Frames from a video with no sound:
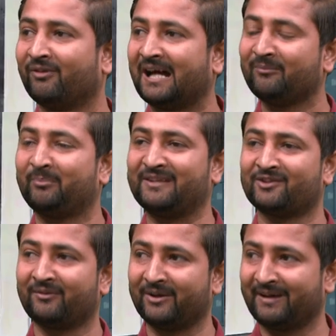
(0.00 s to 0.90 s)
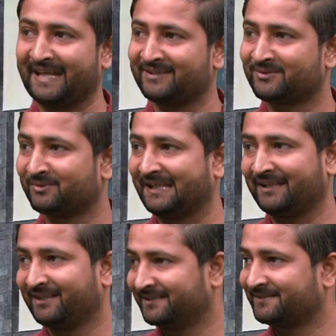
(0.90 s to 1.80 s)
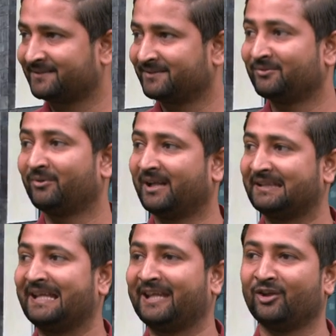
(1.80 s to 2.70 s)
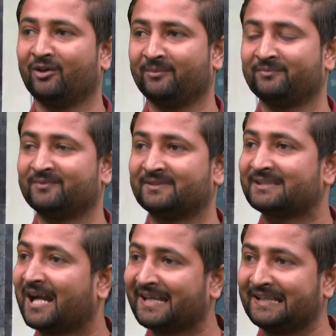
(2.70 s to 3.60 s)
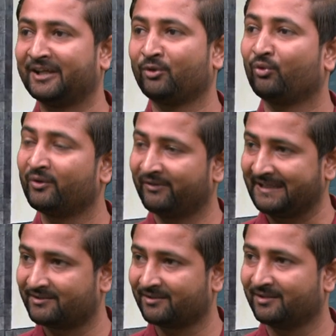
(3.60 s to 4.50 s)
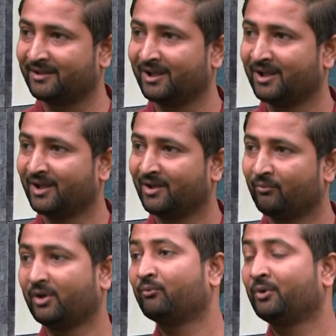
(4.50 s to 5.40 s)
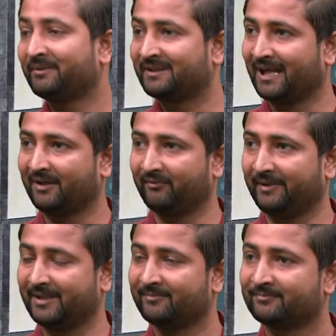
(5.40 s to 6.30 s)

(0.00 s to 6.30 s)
one piece of advice to the youngsters who are thinking of starting their own venture, what would that be?